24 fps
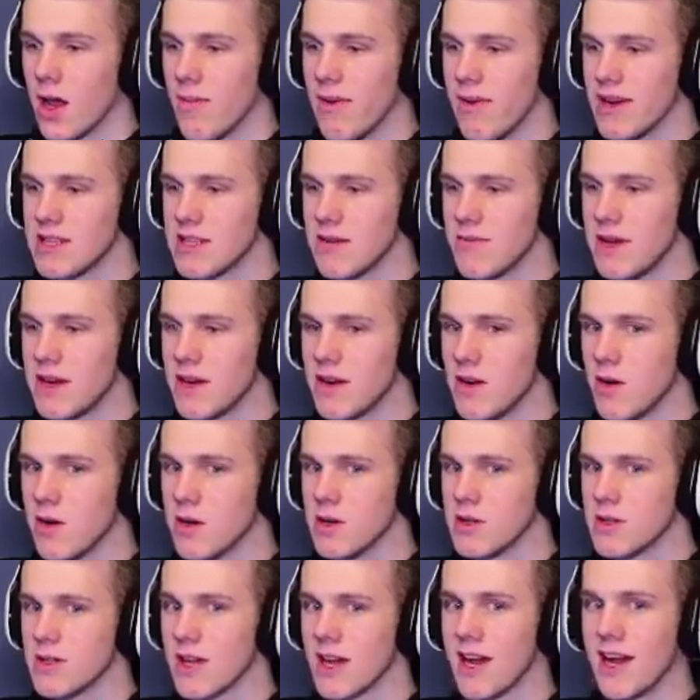Makes a big
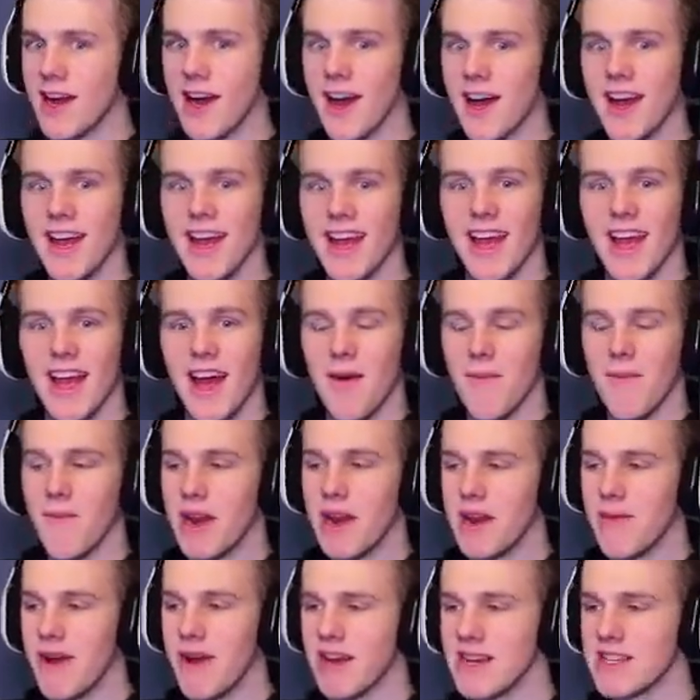noise.
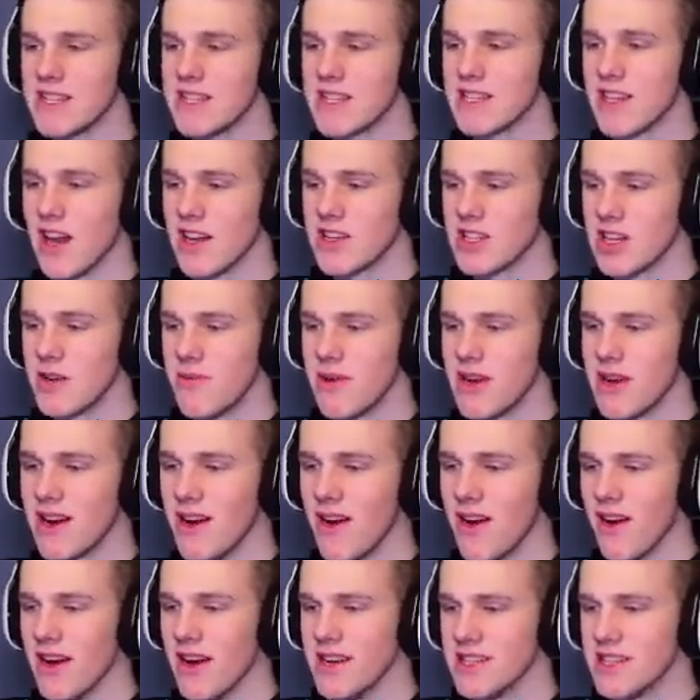But he makes such a big
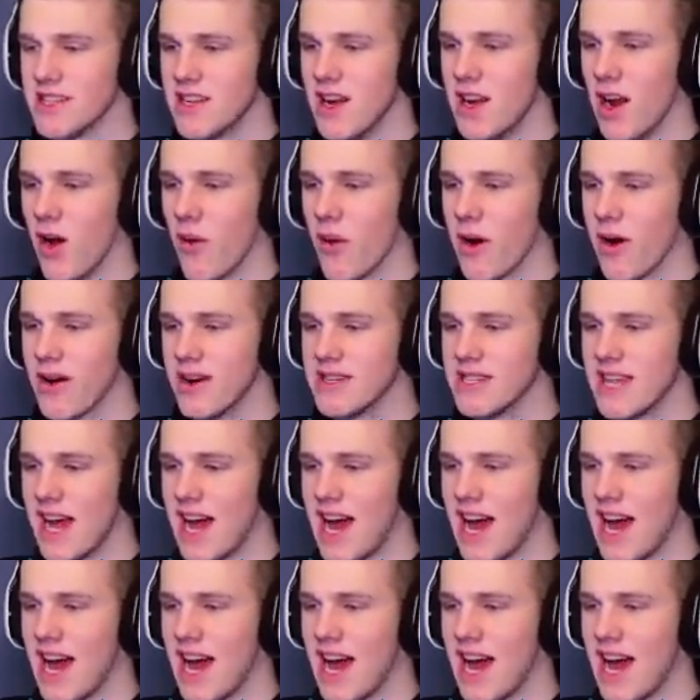noise, you know where he's